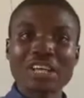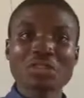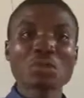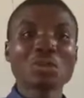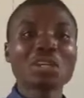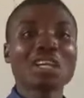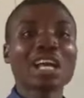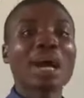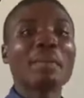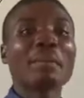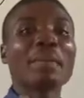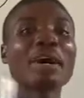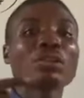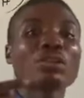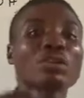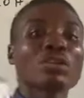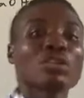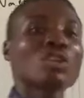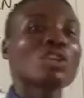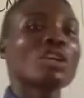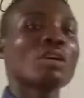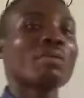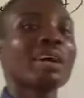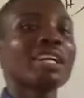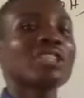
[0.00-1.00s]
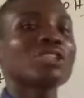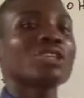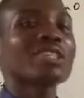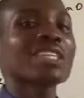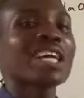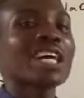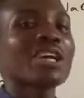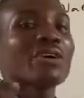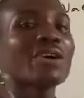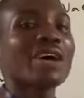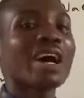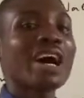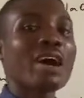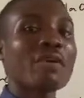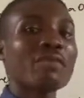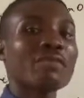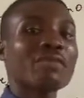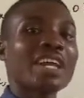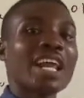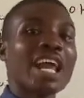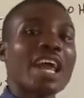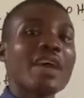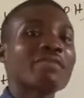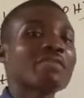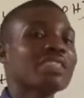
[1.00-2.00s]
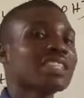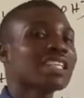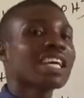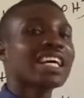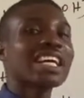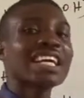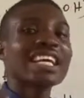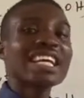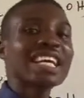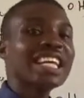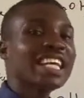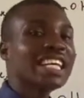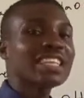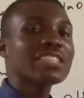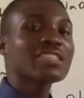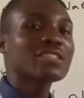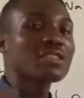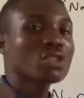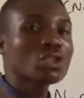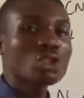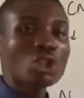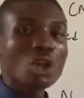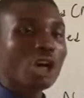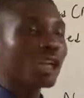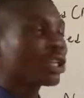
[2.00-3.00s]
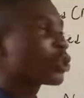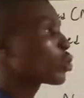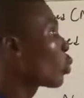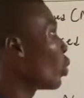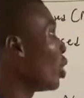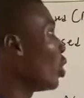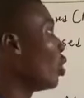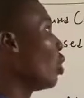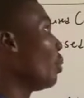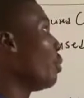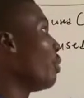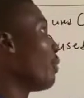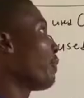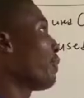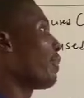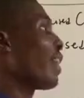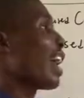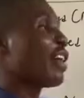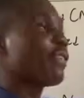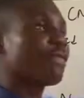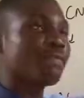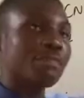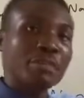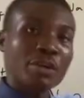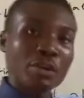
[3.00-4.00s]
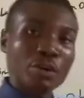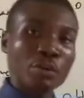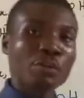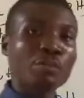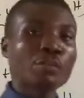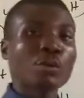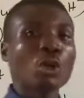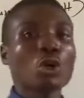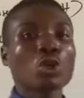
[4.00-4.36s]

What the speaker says: So the amount of sodium hydroxide you have left is not going to be 5 ml.